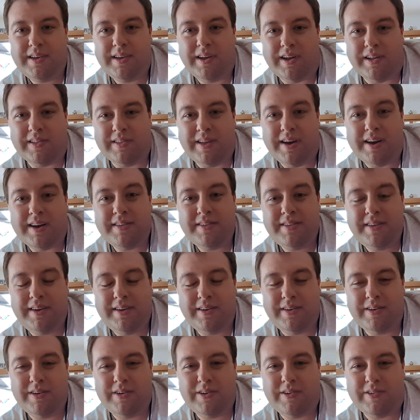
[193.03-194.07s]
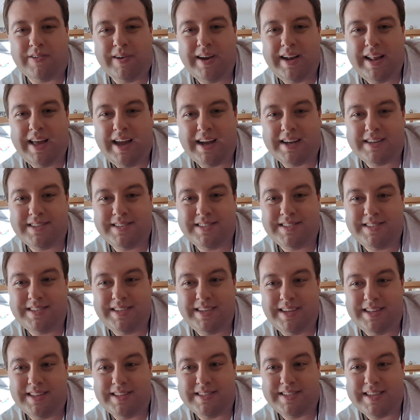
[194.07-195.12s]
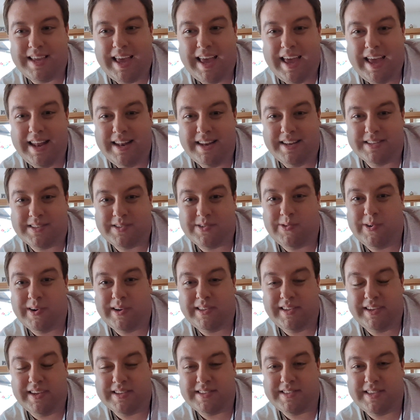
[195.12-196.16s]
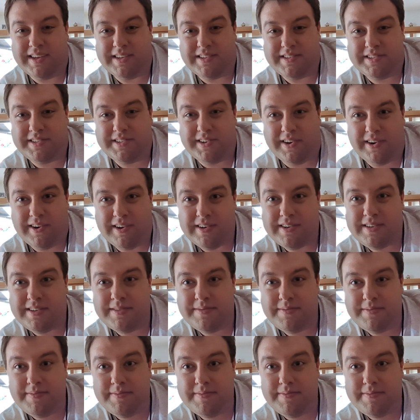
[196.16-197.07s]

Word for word: a lot of the great action scenes end as quickly as they start,